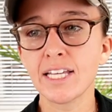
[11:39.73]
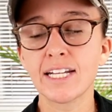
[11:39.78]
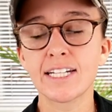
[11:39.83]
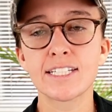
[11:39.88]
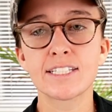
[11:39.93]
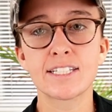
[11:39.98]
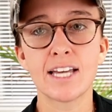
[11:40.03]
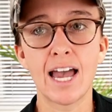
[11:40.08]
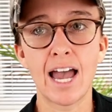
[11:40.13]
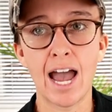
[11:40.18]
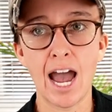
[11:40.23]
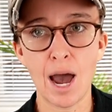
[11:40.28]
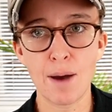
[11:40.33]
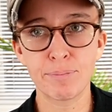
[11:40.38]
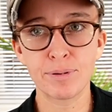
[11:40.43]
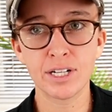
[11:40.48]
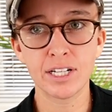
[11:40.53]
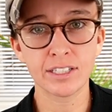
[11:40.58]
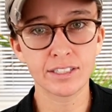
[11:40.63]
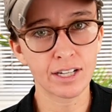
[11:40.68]
that is
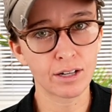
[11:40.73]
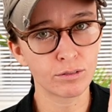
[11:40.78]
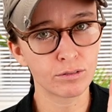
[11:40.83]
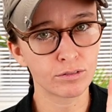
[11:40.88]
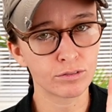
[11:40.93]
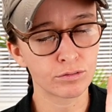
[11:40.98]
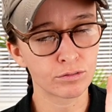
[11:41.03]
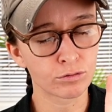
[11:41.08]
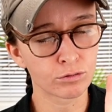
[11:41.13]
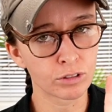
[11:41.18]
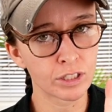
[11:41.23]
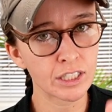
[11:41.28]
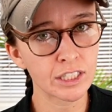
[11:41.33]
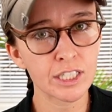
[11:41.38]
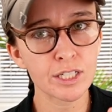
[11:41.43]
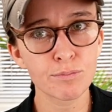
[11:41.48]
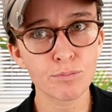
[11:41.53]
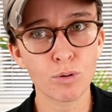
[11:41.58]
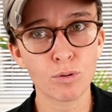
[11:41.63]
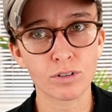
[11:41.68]
happening, now
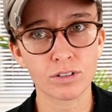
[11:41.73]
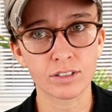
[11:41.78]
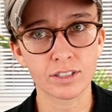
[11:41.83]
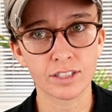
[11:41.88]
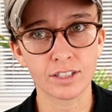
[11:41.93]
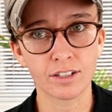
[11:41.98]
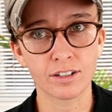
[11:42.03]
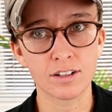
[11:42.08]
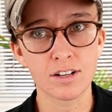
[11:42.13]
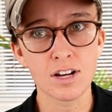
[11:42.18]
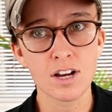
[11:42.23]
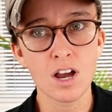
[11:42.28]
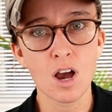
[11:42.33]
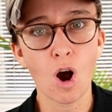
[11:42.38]
really important here.